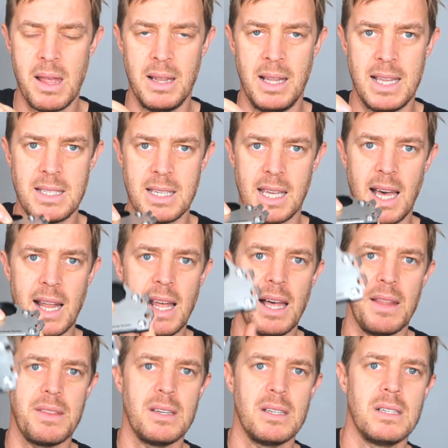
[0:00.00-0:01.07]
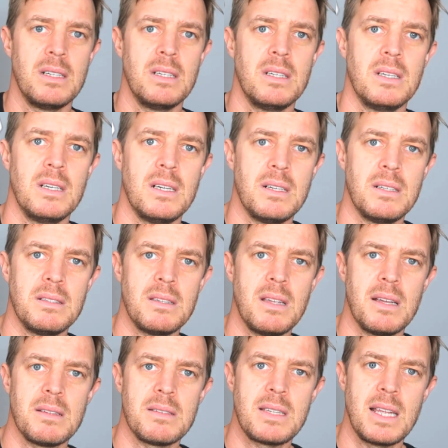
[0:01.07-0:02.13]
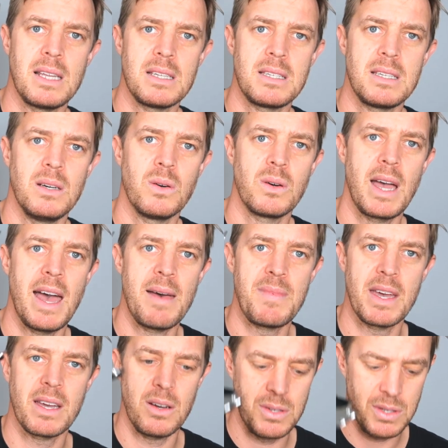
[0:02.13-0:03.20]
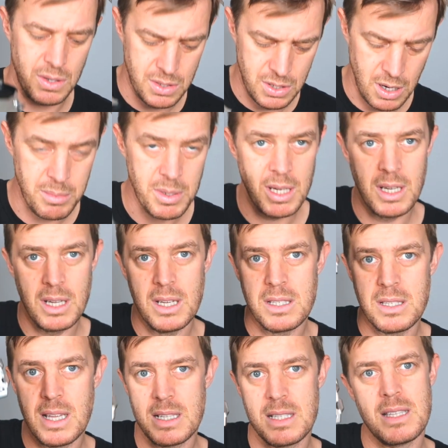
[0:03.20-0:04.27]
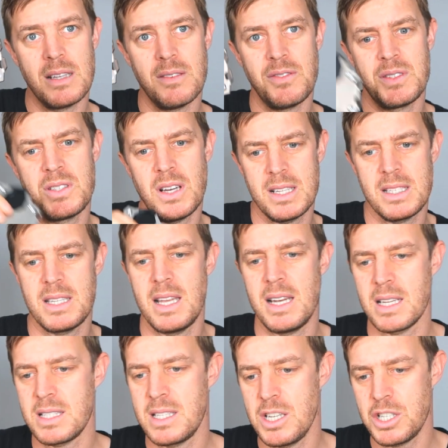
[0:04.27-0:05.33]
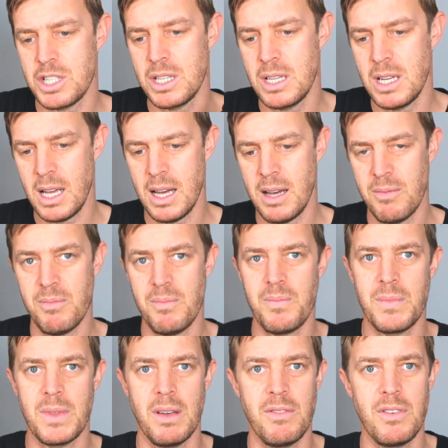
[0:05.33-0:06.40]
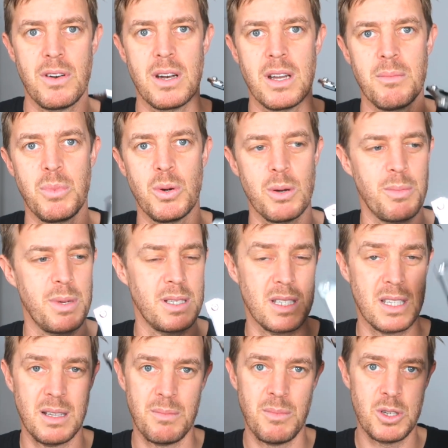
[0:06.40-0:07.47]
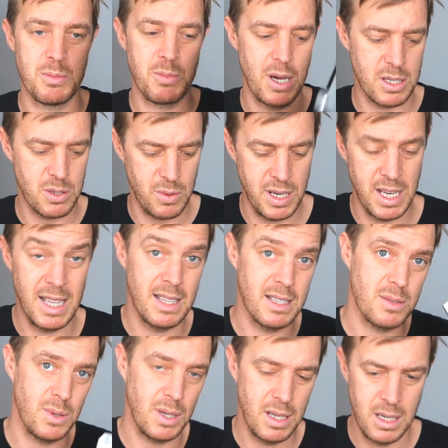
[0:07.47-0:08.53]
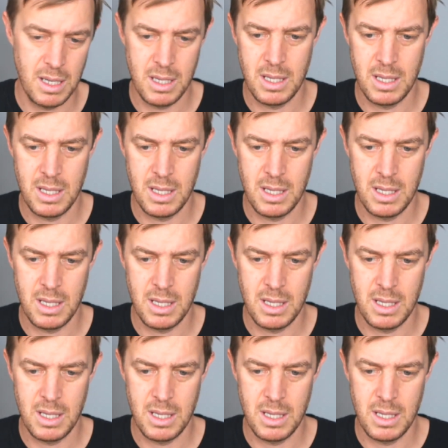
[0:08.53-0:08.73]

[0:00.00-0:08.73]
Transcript: laser cut out the stainless steel cap that goes on top. So that's the side stand extension. A very important piece of kit. Most bikes will need this one.